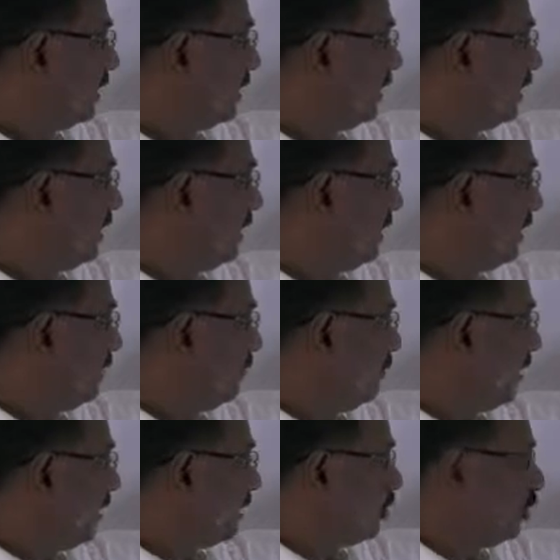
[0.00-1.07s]
the
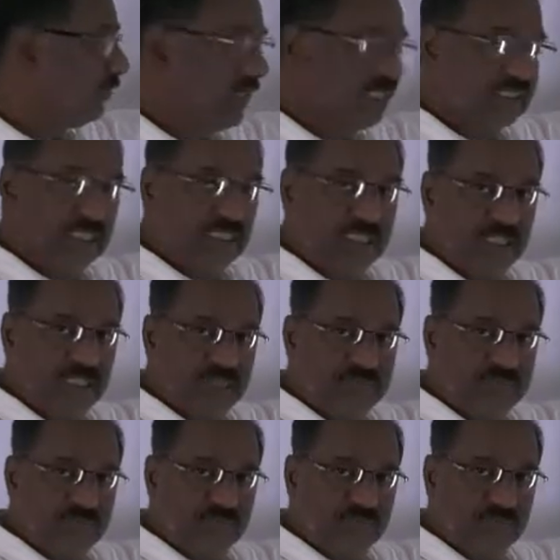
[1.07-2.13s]
image of x under f
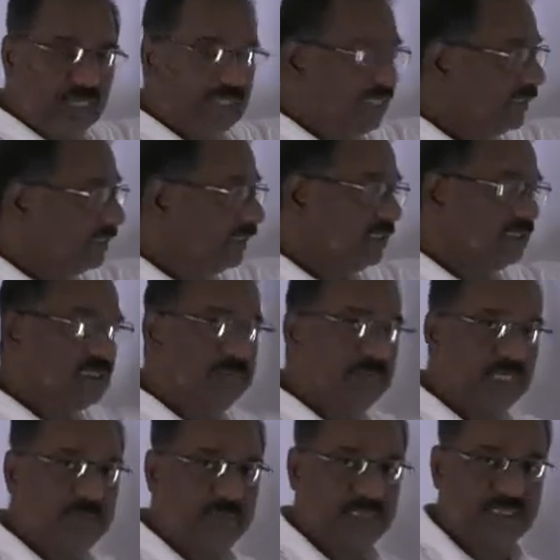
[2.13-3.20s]
and x is the
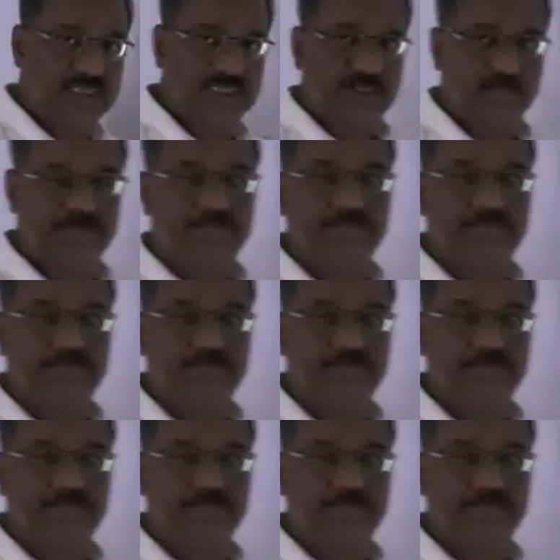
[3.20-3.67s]
preimage.